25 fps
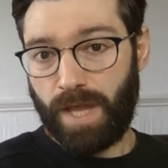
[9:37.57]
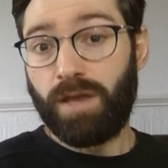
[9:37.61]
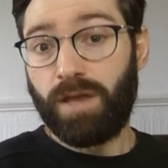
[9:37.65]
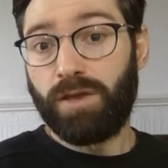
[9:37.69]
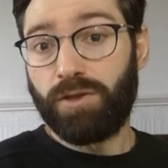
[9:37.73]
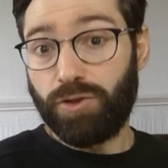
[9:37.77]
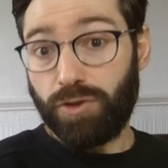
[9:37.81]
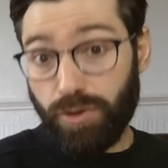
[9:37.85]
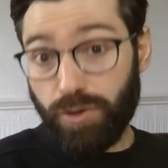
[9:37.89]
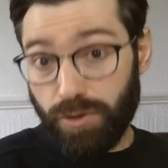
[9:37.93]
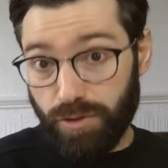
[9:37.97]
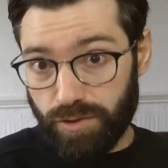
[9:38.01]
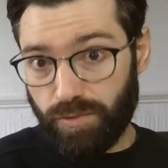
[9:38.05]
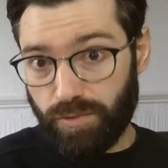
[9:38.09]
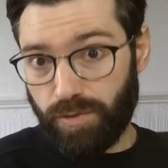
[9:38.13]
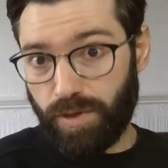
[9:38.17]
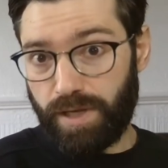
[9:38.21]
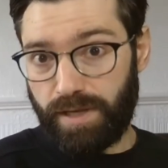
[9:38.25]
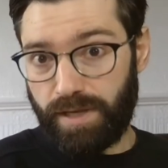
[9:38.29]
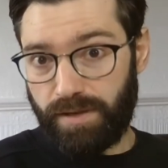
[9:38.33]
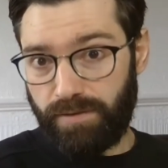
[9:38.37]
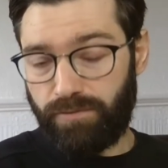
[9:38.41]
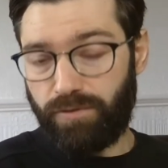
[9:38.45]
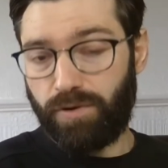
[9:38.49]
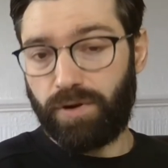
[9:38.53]

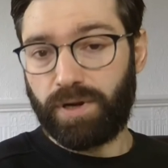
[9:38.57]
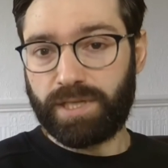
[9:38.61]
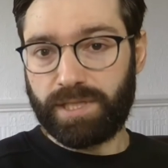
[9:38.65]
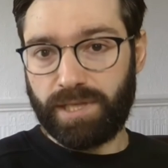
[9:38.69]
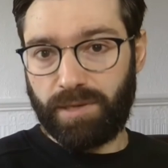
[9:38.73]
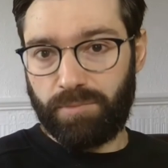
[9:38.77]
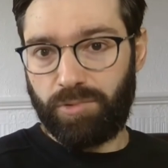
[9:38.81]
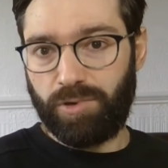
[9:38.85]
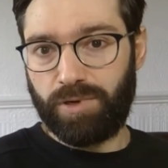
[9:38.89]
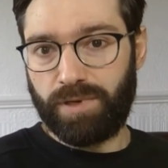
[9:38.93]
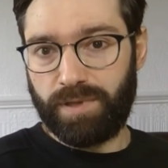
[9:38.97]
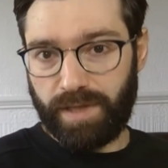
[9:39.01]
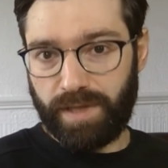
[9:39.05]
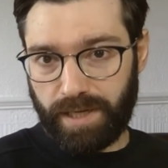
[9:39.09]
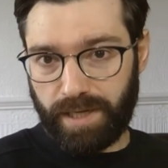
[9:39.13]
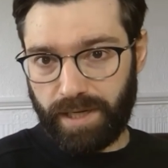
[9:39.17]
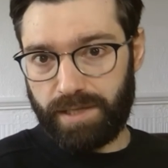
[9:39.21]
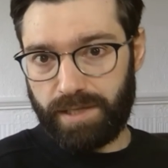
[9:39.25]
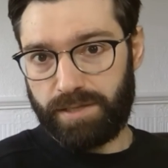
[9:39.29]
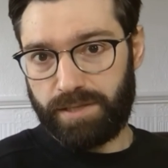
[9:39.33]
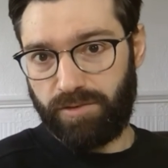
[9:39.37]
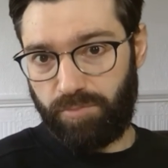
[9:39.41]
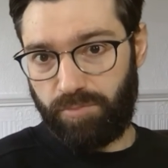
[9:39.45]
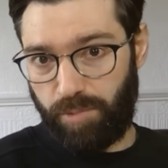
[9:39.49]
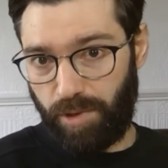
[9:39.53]
Usually, for example, in the
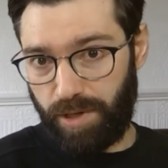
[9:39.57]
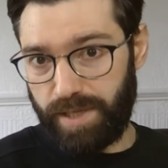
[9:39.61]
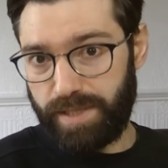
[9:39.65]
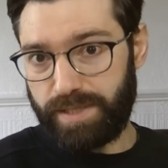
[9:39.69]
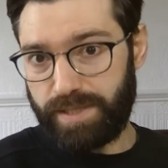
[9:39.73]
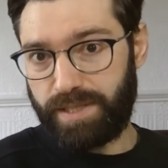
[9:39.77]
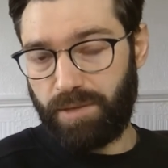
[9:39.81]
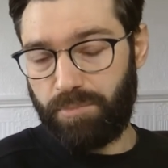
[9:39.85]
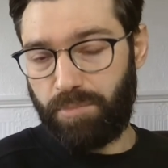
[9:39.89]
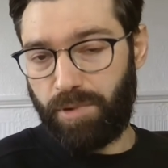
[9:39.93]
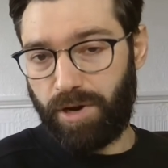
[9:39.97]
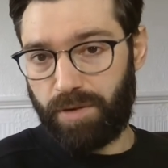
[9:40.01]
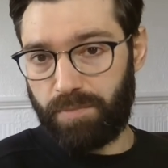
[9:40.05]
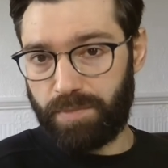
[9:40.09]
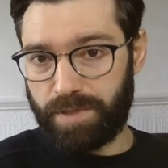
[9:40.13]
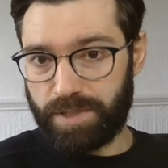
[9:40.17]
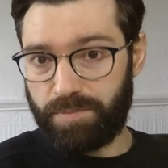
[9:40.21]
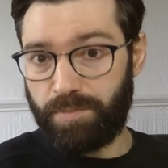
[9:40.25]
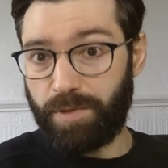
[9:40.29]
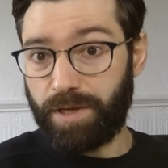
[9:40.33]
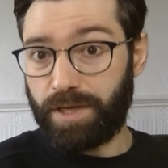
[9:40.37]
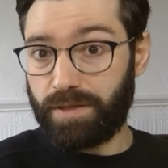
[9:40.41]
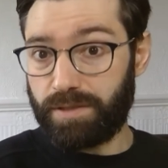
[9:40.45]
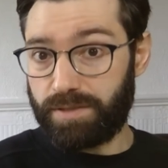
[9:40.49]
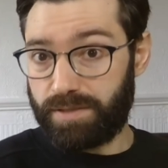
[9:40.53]
case of police departments,
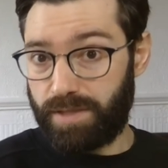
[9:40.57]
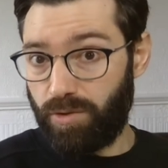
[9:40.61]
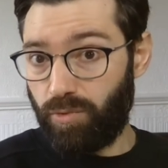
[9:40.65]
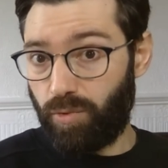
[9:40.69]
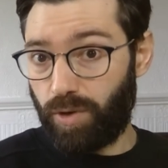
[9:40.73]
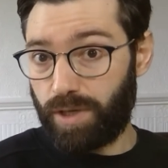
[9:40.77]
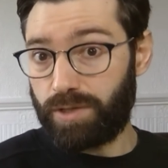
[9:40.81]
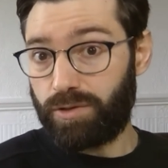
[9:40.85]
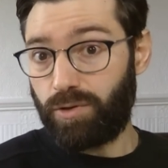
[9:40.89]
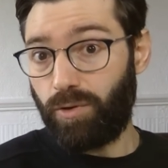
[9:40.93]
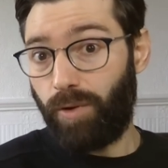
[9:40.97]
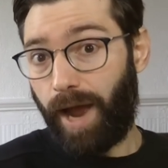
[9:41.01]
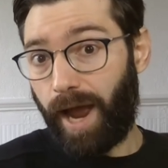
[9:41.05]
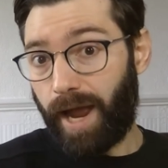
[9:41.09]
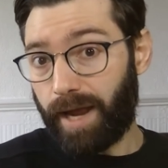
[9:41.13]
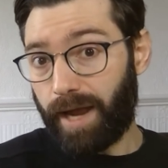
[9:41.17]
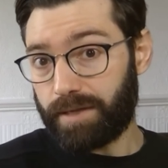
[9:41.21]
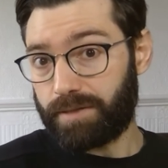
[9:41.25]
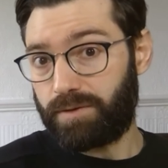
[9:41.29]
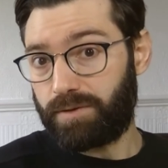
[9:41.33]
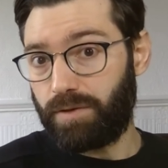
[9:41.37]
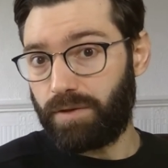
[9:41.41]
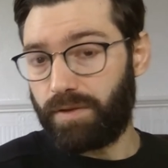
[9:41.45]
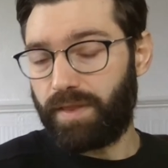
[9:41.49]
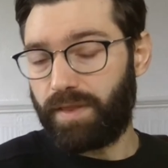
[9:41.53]
because they want to
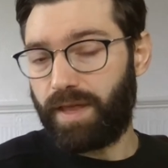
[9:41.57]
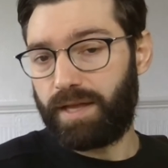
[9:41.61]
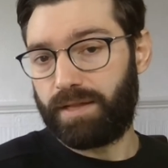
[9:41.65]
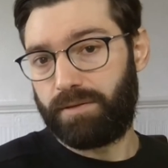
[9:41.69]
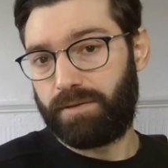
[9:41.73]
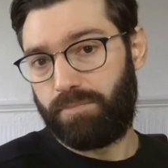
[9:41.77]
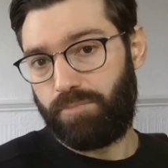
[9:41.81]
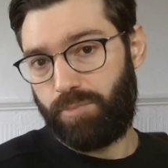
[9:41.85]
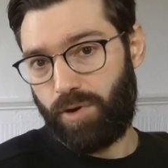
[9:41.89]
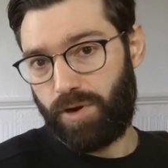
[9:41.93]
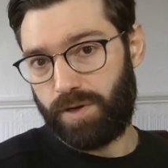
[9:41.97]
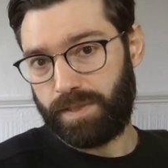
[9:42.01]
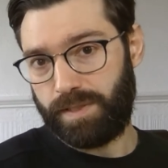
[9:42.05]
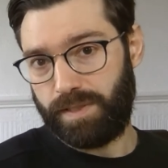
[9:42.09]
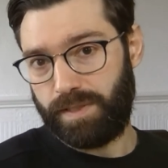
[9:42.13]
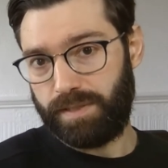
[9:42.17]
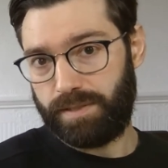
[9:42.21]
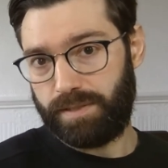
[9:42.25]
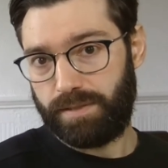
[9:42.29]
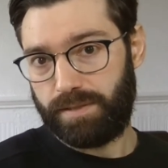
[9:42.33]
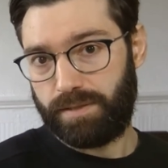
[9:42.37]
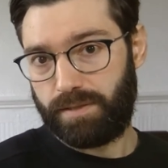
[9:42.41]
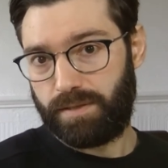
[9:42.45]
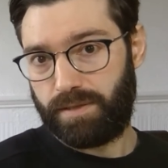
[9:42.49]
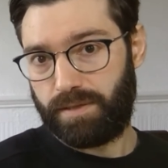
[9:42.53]
act on that
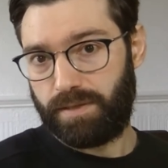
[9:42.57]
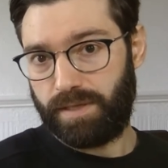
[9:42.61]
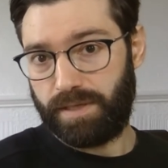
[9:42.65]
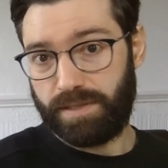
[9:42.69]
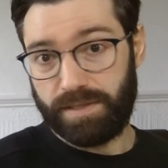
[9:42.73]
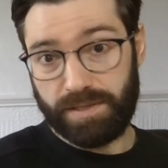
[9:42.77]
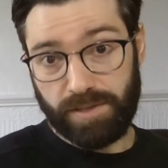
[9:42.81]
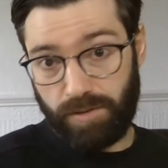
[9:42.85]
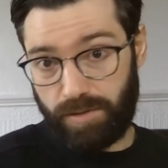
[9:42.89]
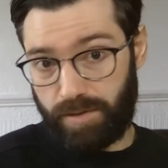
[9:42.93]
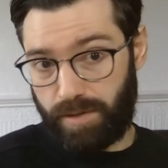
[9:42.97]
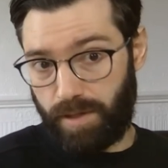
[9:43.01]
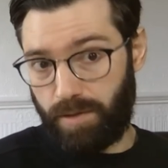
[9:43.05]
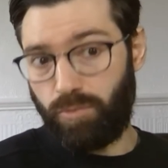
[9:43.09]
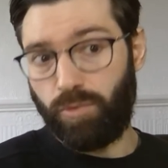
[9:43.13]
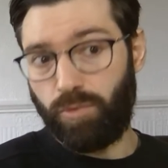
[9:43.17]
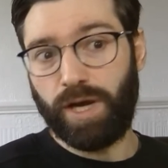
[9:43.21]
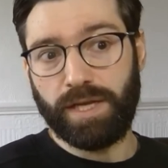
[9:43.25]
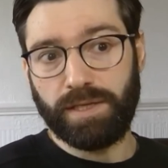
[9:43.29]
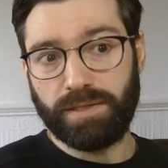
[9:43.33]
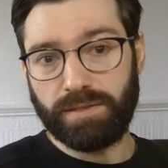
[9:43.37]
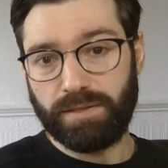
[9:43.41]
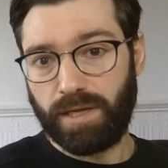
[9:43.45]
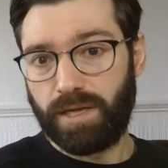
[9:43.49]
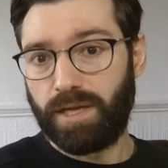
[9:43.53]
process in certain
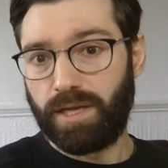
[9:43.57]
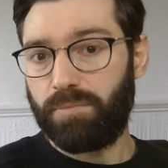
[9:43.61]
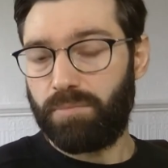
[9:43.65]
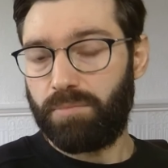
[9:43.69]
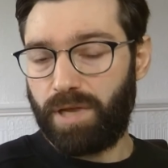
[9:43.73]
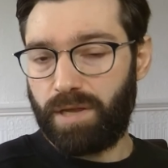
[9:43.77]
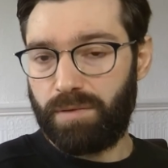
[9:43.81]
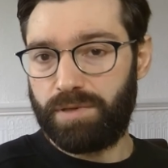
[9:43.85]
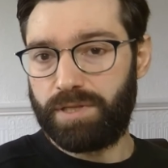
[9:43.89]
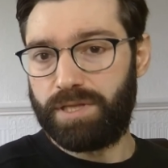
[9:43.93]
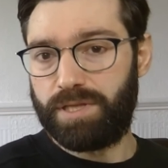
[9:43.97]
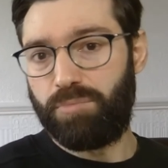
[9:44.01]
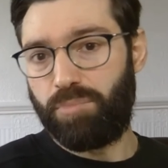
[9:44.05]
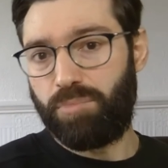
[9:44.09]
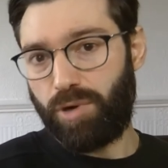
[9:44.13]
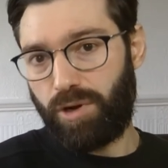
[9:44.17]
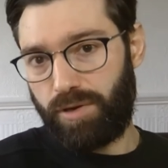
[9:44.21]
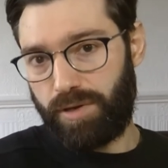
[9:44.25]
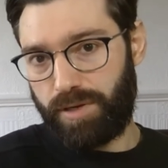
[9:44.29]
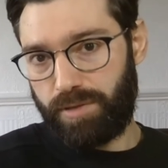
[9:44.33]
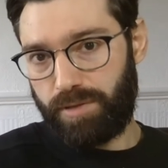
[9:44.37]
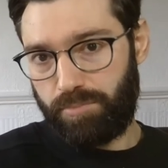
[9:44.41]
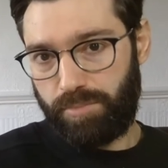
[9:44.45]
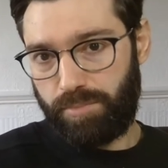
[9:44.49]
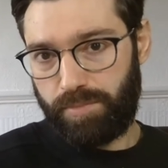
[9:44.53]
ways, maybe
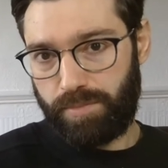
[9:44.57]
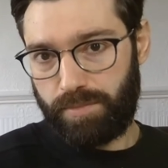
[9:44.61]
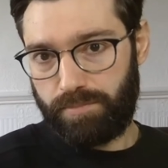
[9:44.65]
deploying